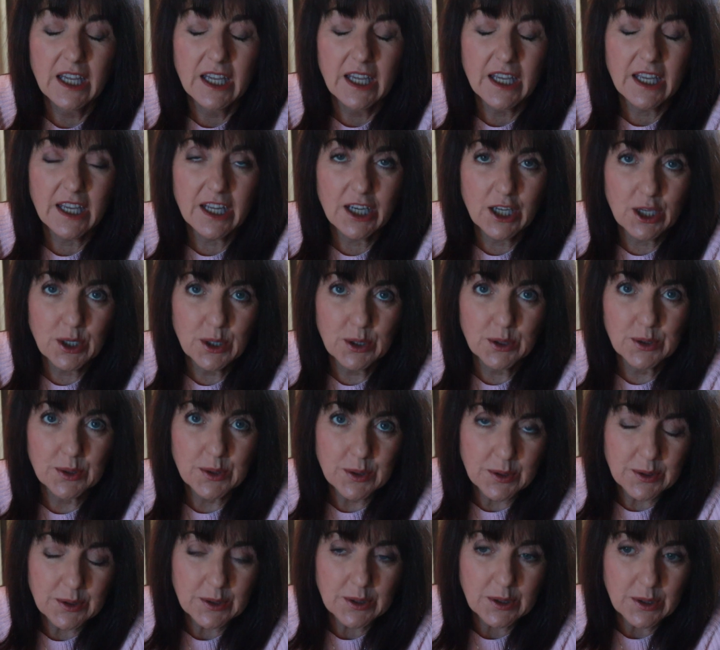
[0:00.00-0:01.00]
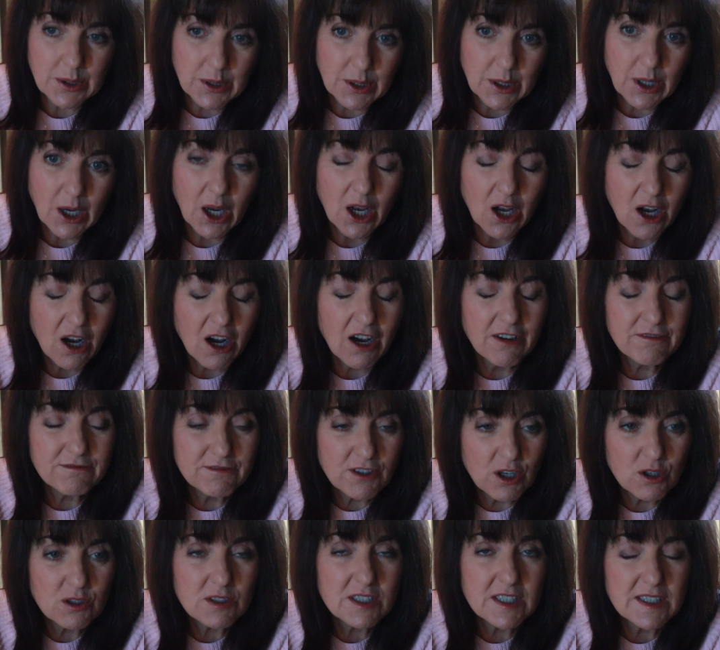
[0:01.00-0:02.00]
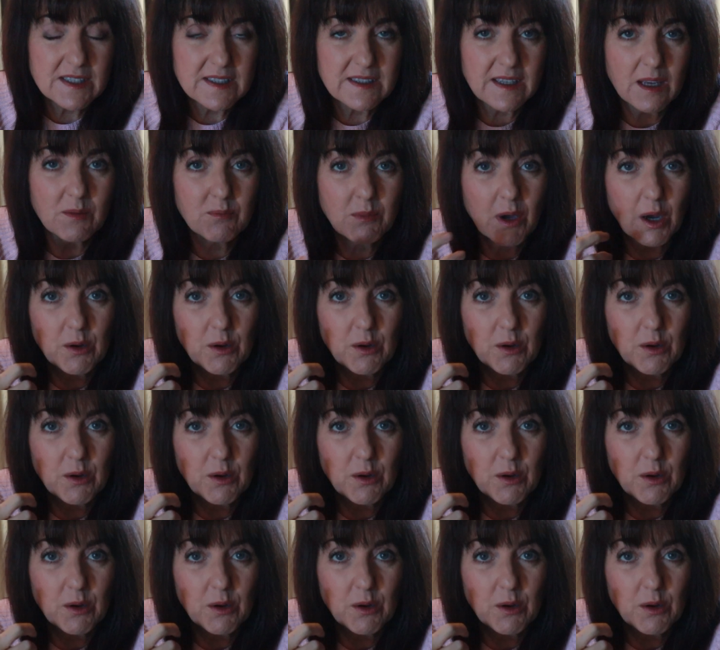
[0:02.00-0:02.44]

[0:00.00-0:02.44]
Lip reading: Anywho, I've noticed that